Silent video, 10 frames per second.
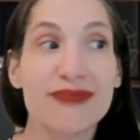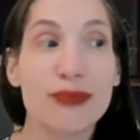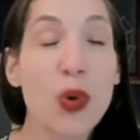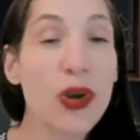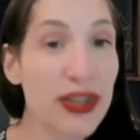
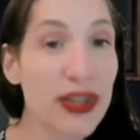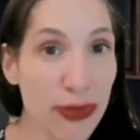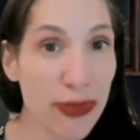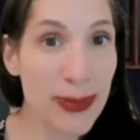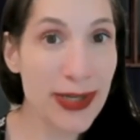more
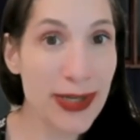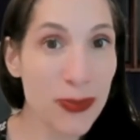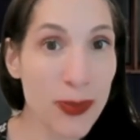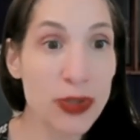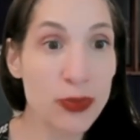infrequent
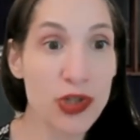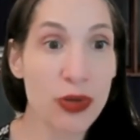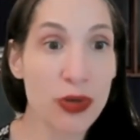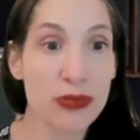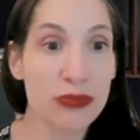when you
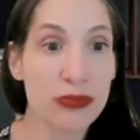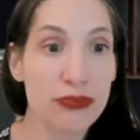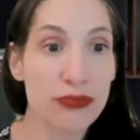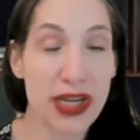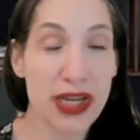don't
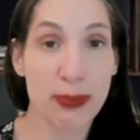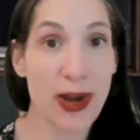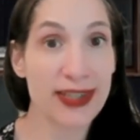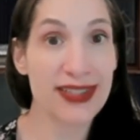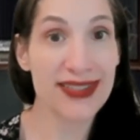make a
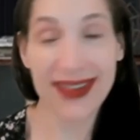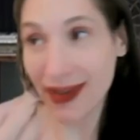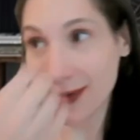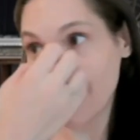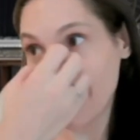practice
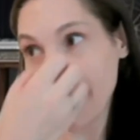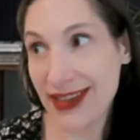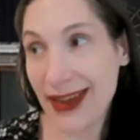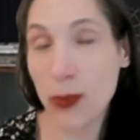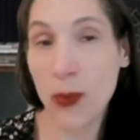of
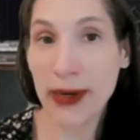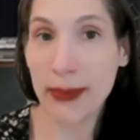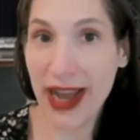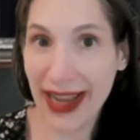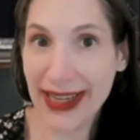saying, what am
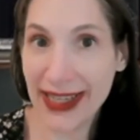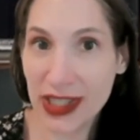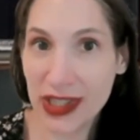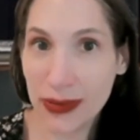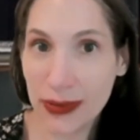I going to
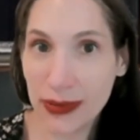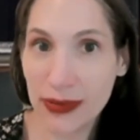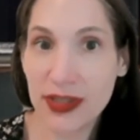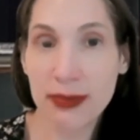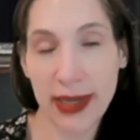do
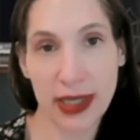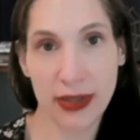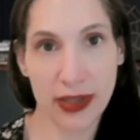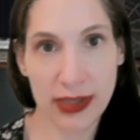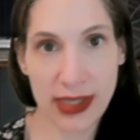to make it a
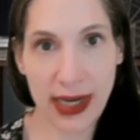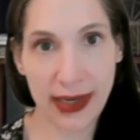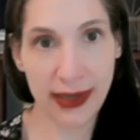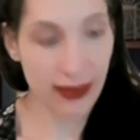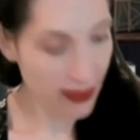good day?
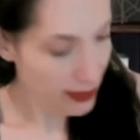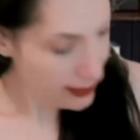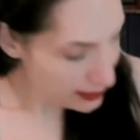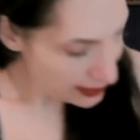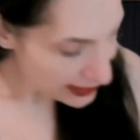
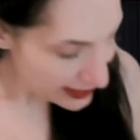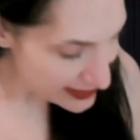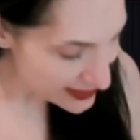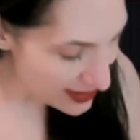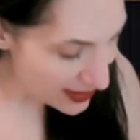
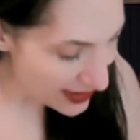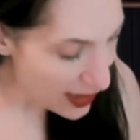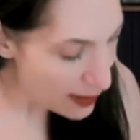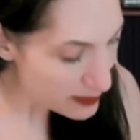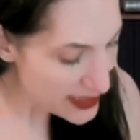It's not
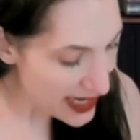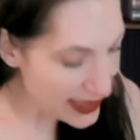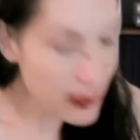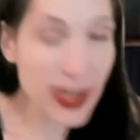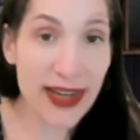up to
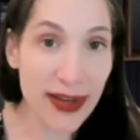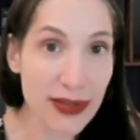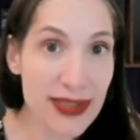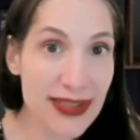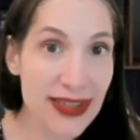anyone
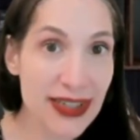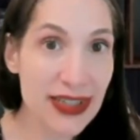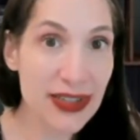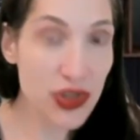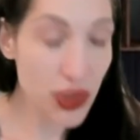else
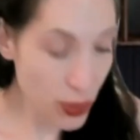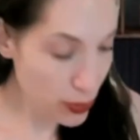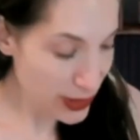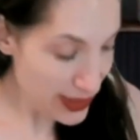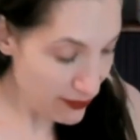
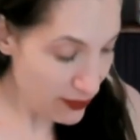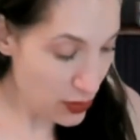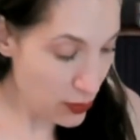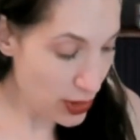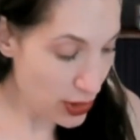to give
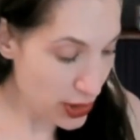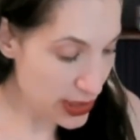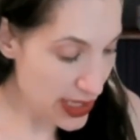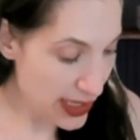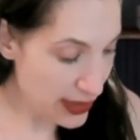you a good
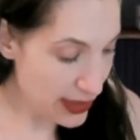day.